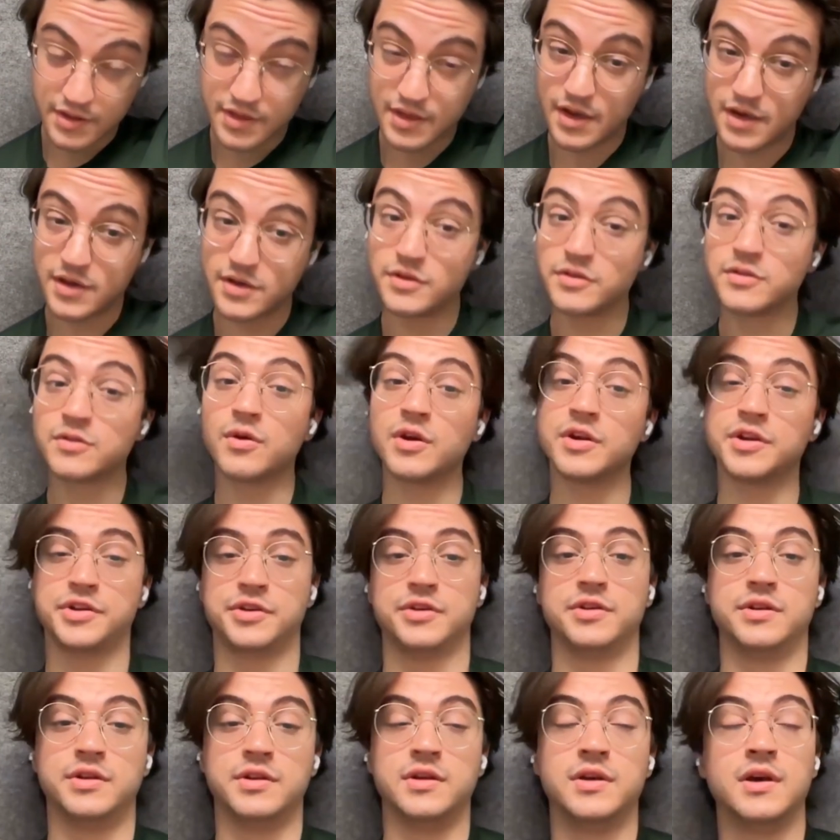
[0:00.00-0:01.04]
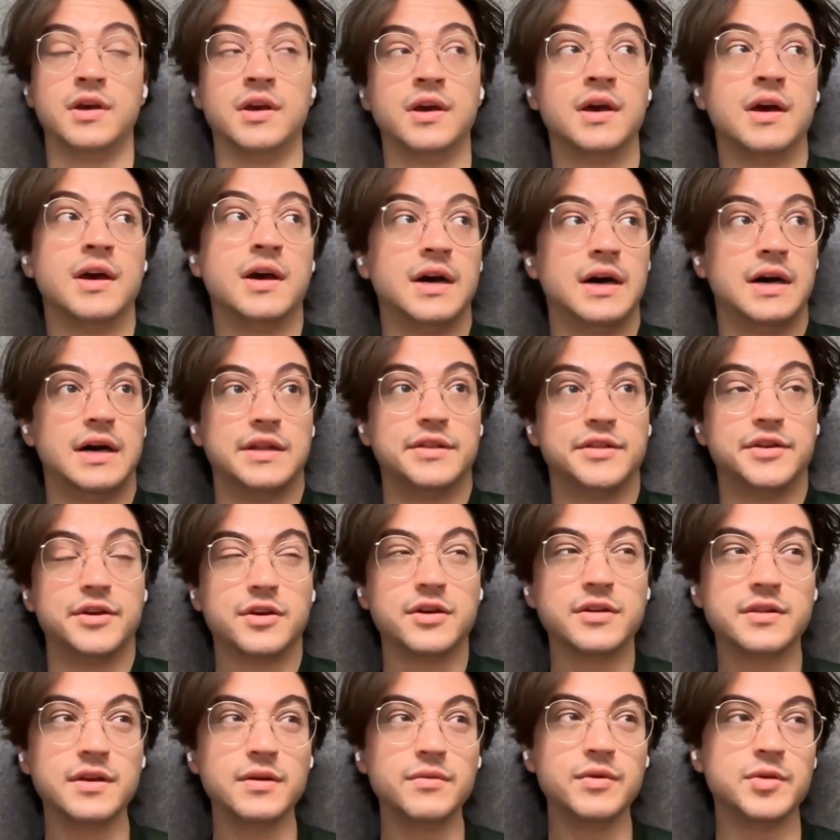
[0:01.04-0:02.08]
Yeah, good question. The
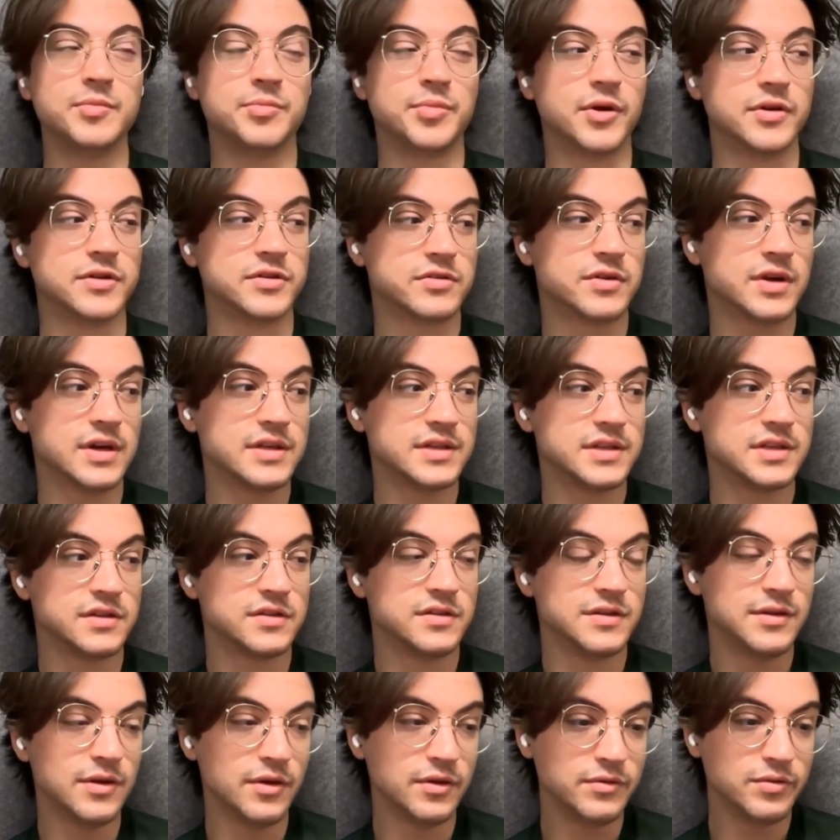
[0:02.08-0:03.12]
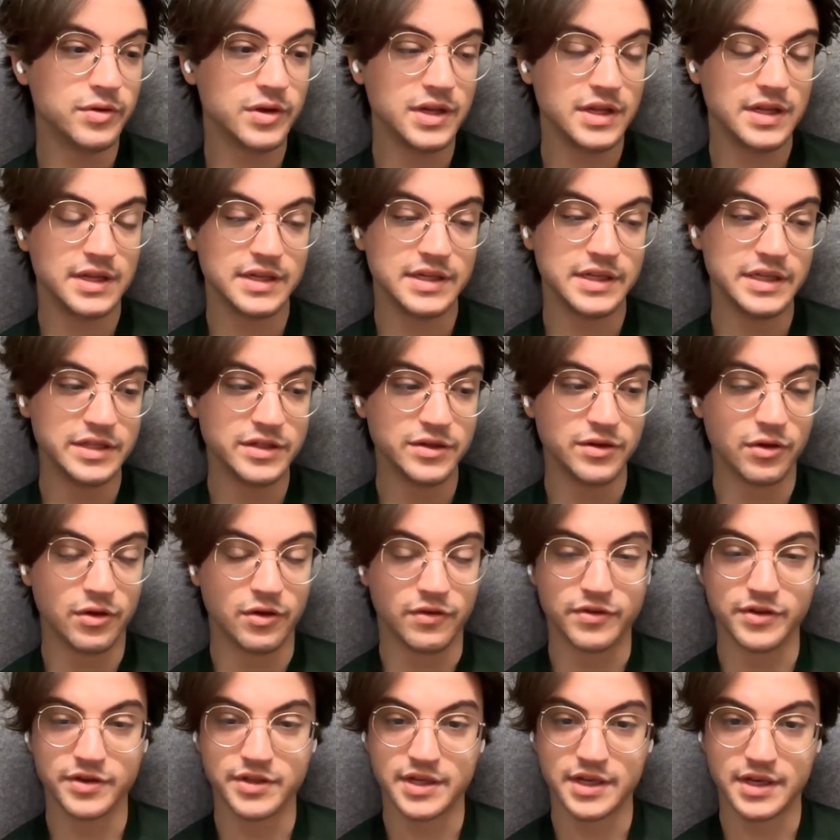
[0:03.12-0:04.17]
good thing with Postgres is you don't really need to
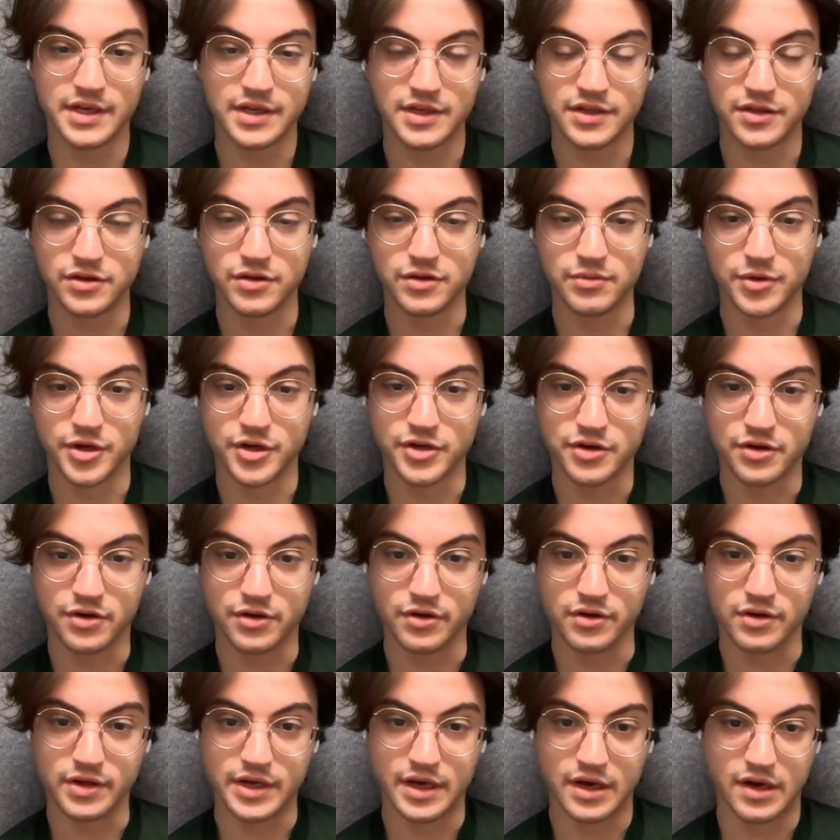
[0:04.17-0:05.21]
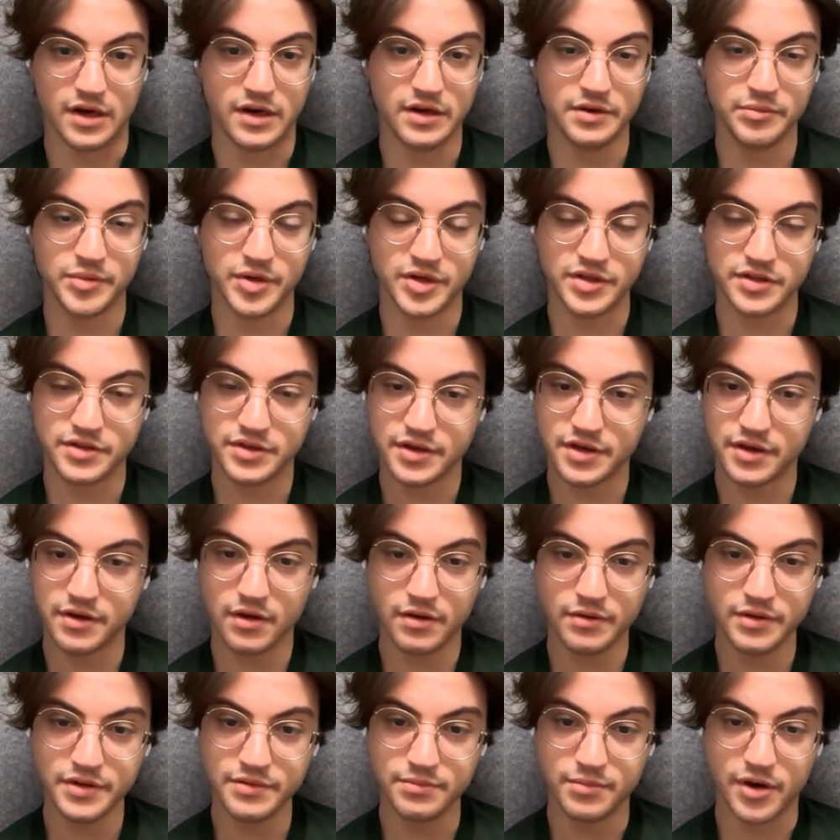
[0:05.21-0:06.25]
overthink it too much early on because you can
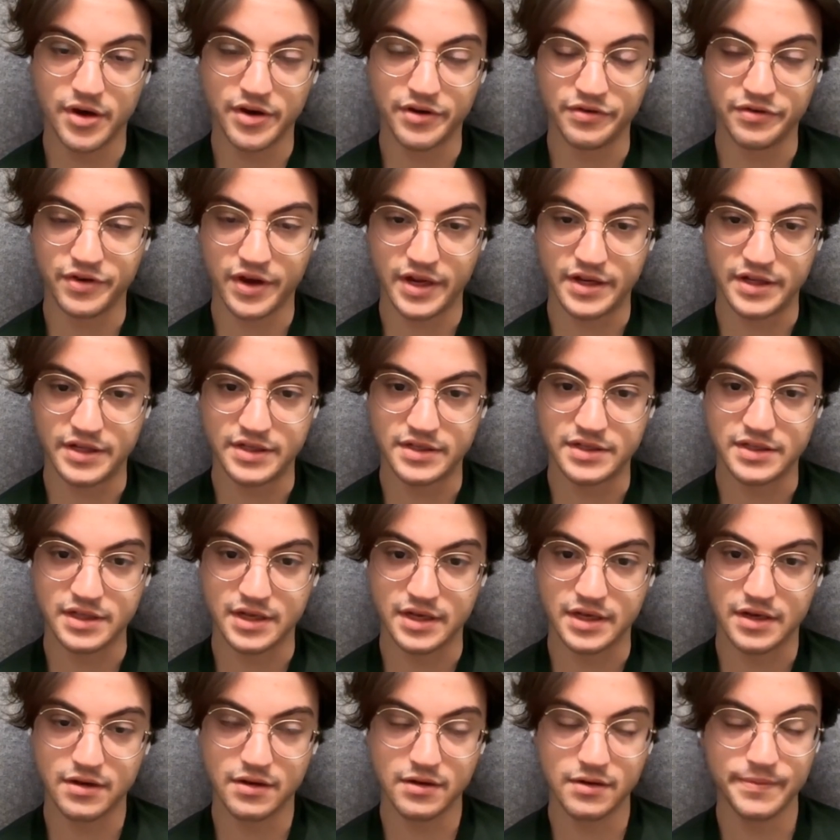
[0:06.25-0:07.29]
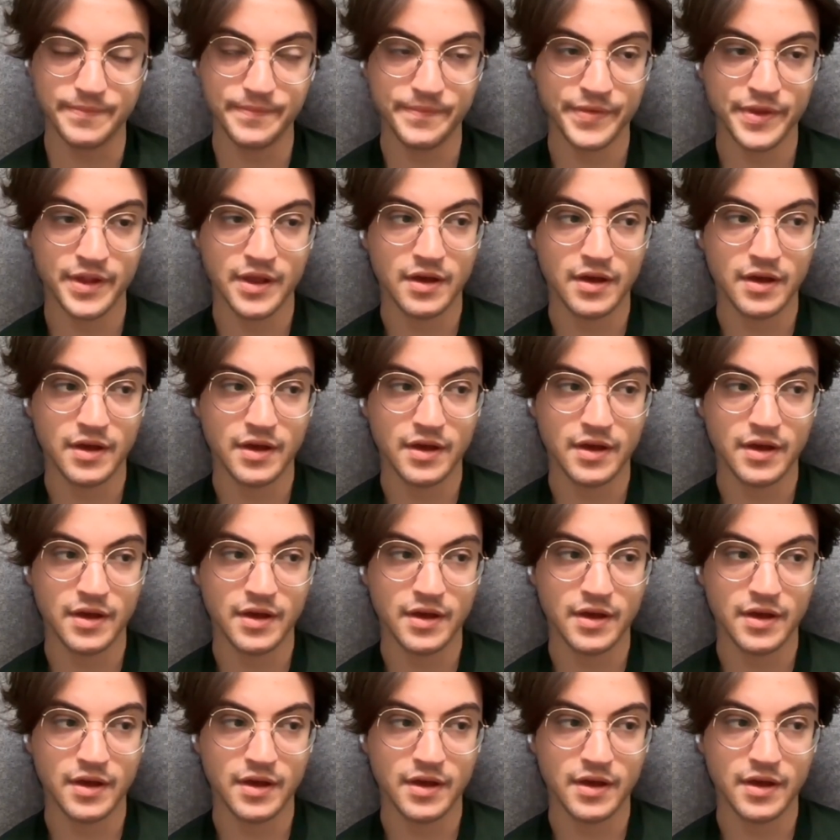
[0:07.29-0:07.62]
always modify these later.